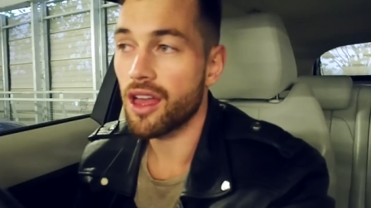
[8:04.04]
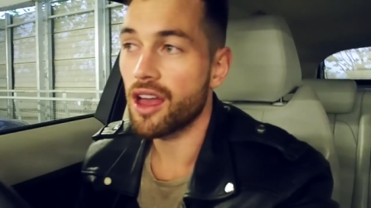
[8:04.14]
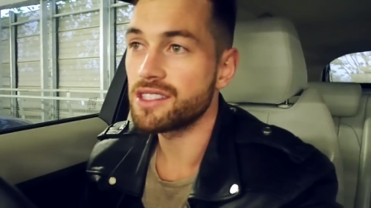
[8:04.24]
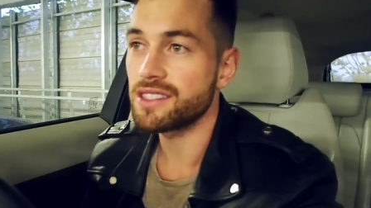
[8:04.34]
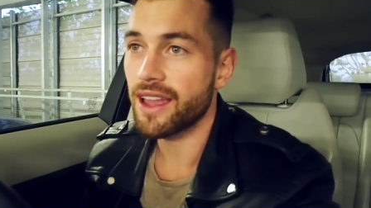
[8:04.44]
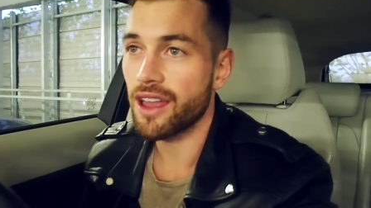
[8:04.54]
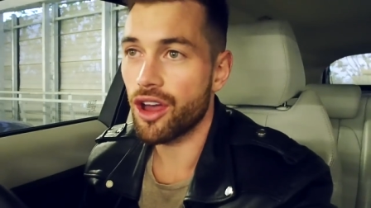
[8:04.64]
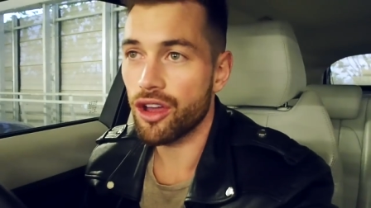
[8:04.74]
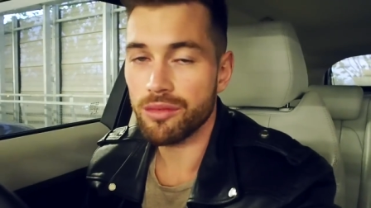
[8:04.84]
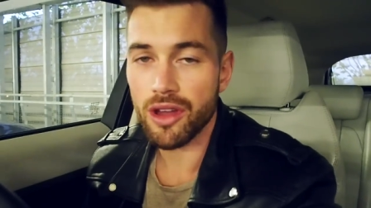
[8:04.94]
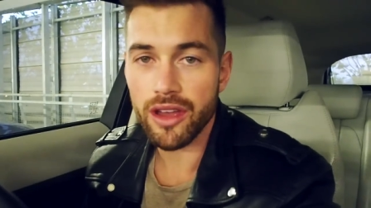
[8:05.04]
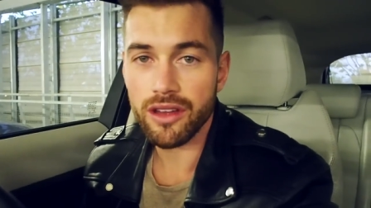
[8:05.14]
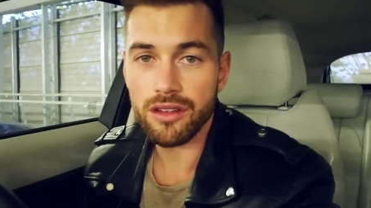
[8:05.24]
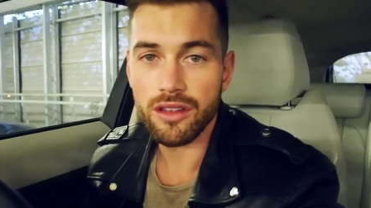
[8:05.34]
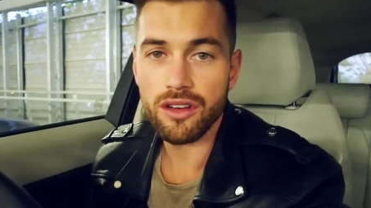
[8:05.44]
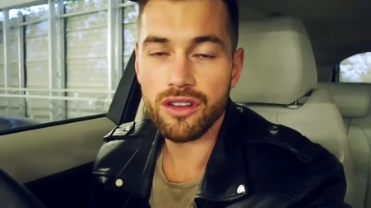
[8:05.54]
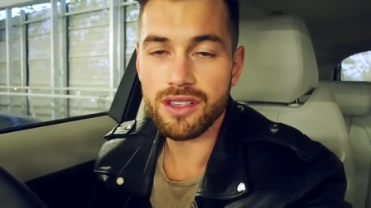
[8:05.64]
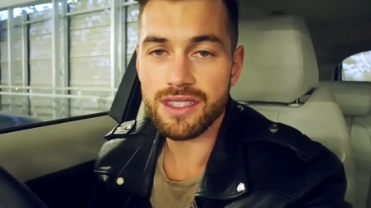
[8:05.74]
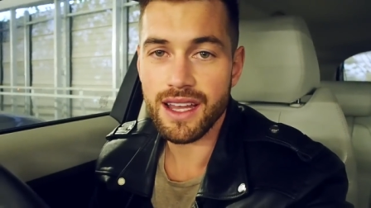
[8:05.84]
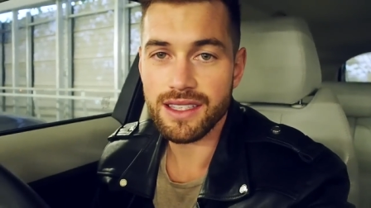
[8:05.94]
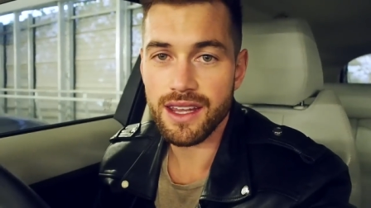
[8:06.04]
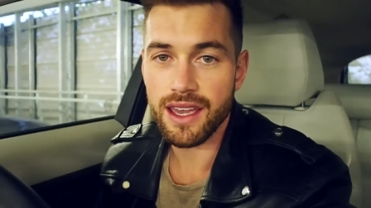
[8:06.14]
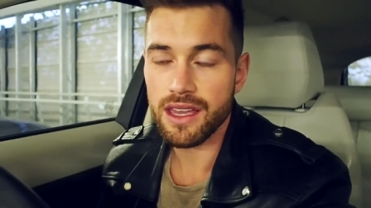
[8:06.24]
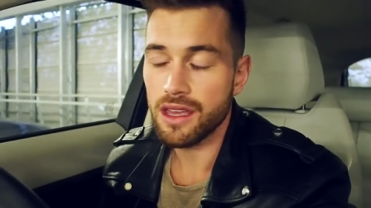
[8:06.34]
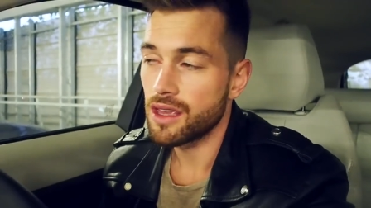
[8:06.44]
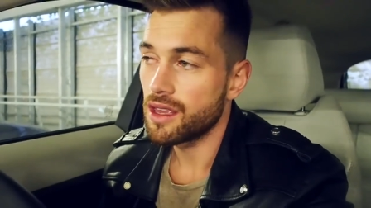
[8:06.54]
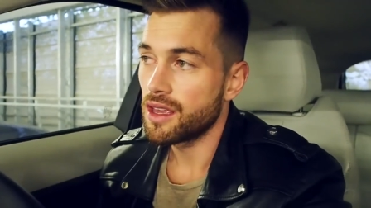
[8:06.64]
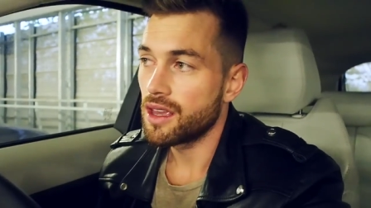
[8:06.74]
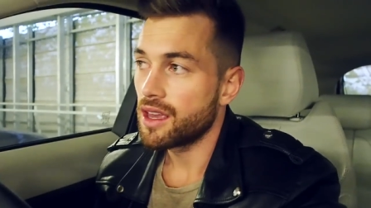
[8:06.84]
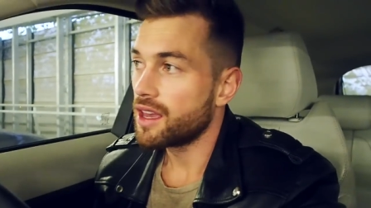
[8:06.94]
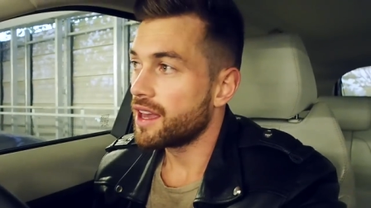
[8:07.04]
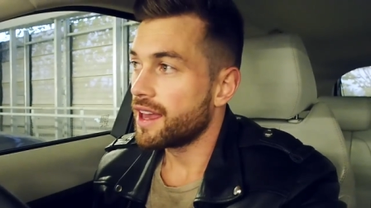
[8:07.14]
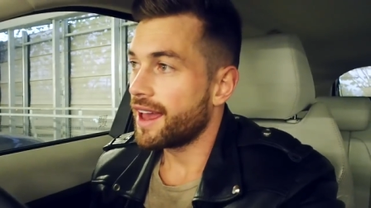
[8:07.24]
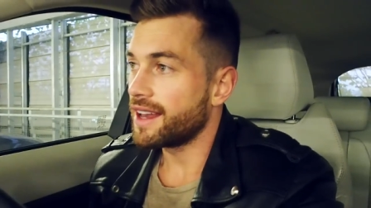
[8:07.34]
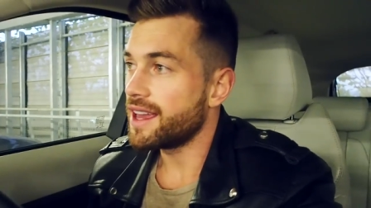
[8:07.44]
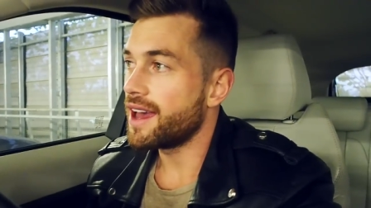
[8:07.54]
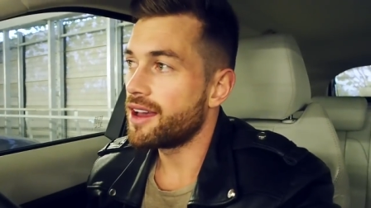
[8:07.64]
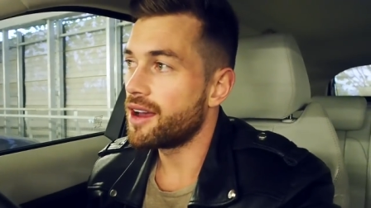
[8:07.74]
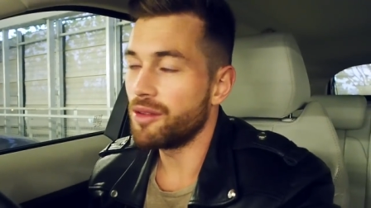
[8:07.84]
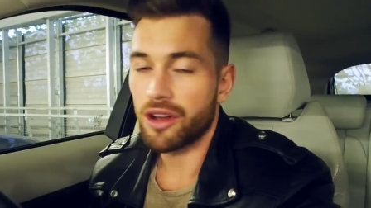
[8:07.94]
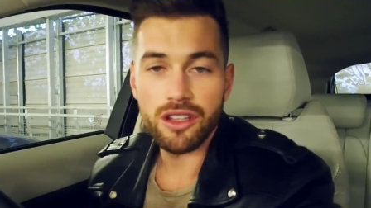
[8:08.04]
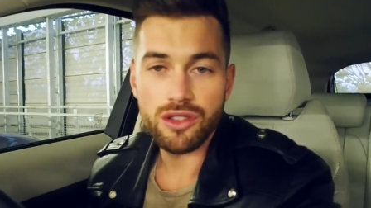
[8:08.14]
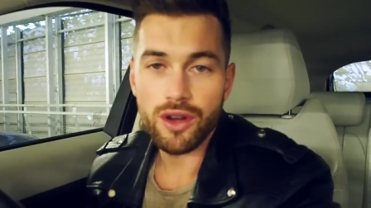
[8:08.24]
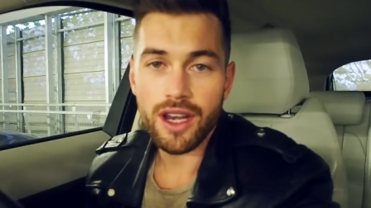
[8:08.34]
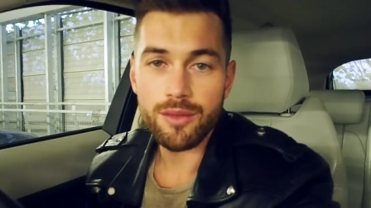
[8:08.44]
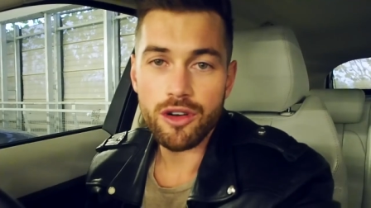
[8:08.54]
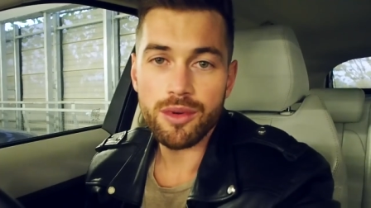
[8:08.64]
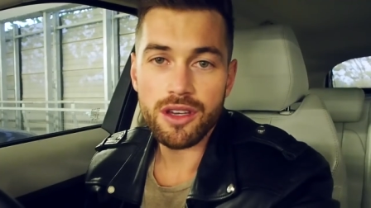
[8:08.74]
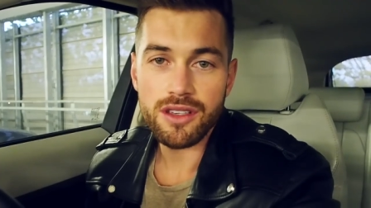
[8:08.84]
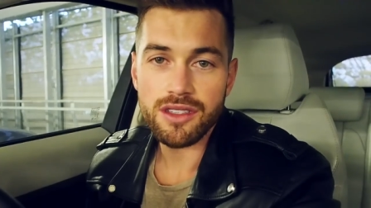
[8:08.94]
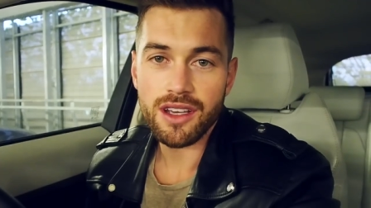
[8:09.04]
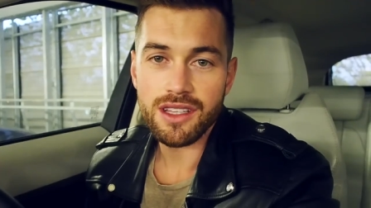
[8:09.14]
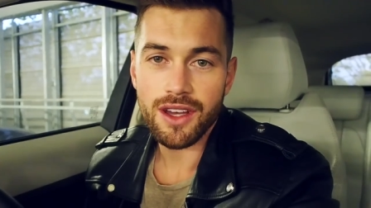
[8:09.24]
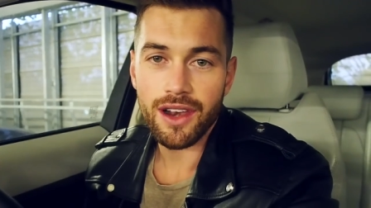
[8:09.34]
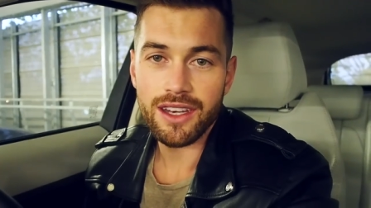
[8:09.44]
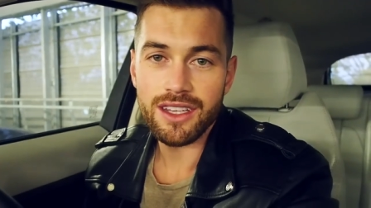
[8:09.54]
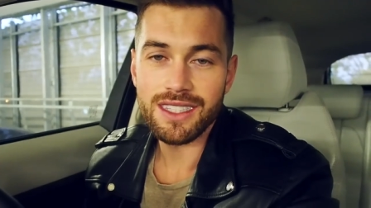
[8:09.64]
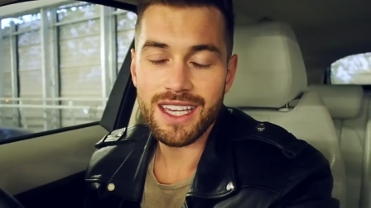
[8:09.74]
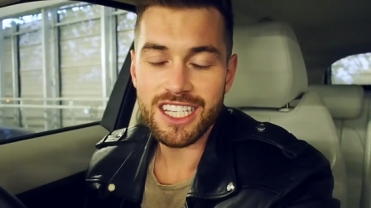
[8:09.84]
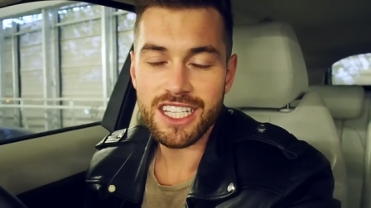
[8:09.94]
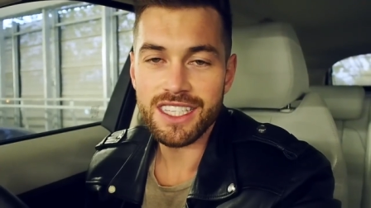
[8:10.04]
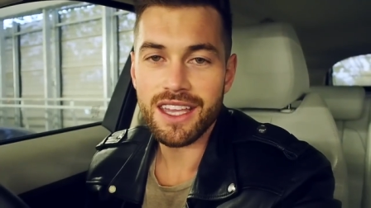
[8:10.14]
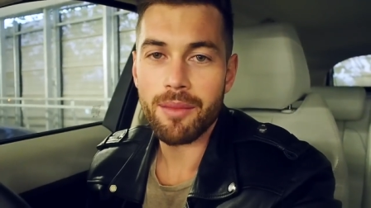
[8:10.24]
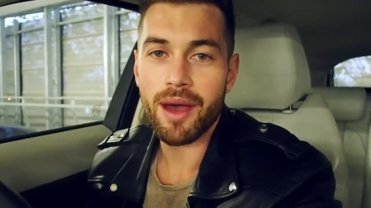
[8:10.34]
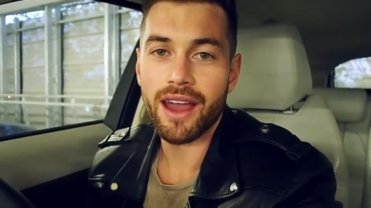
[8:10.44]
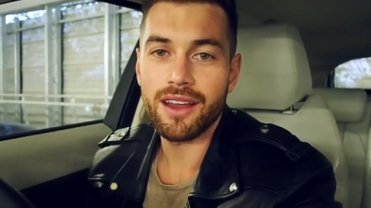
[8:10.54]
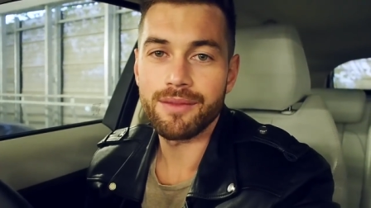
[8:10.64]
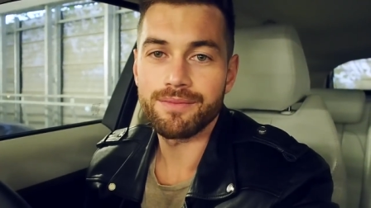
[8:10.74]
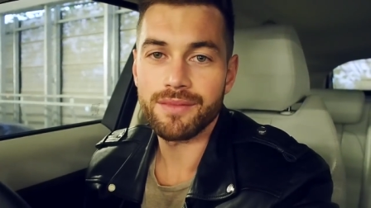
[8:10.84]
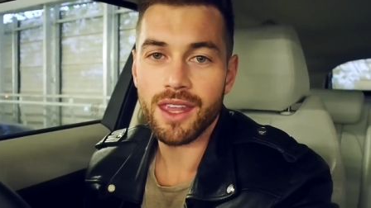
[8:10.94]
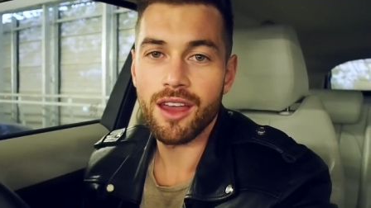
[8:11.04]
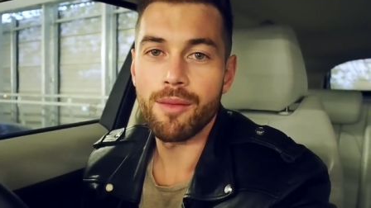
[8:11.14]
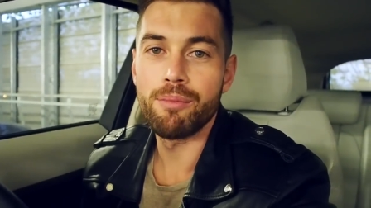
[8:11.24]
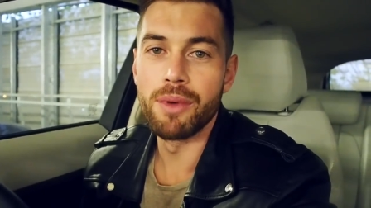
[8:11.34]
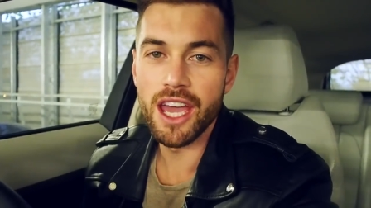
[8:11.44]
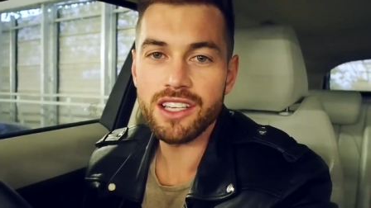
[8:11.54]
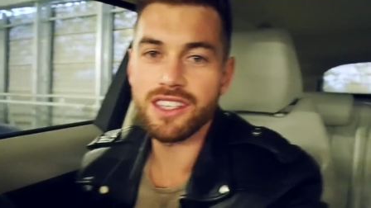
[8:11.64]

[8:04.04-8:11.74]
a stay at home night on Saturday. And yeah, I'm not going to talk anymore because I can tell Lydia's itching to get back. I am, I need to see my Big